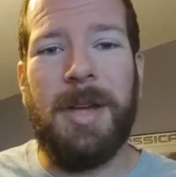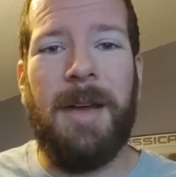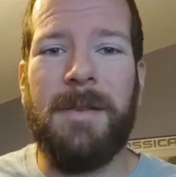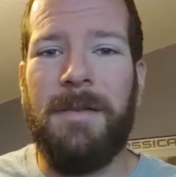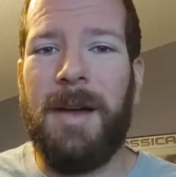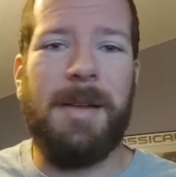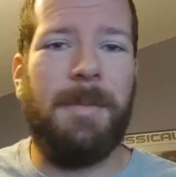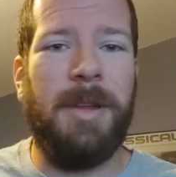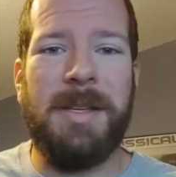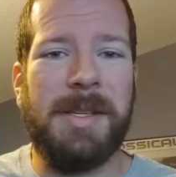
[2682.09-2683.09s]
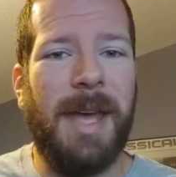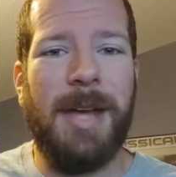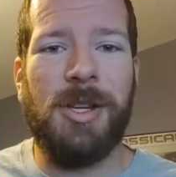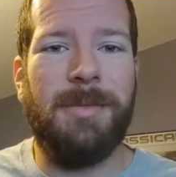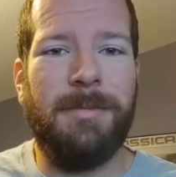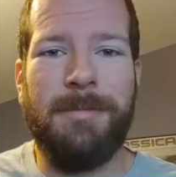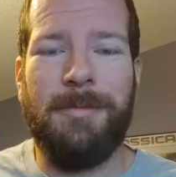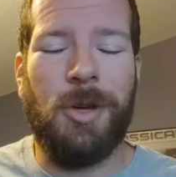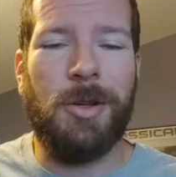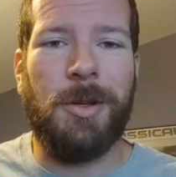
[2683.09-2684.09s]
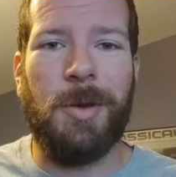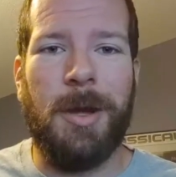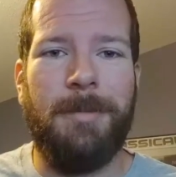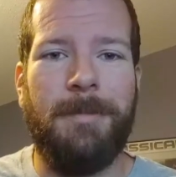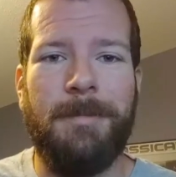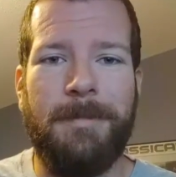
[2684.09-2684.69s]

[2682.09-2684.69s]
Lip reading: have to find a place to stash it while you're on the ride.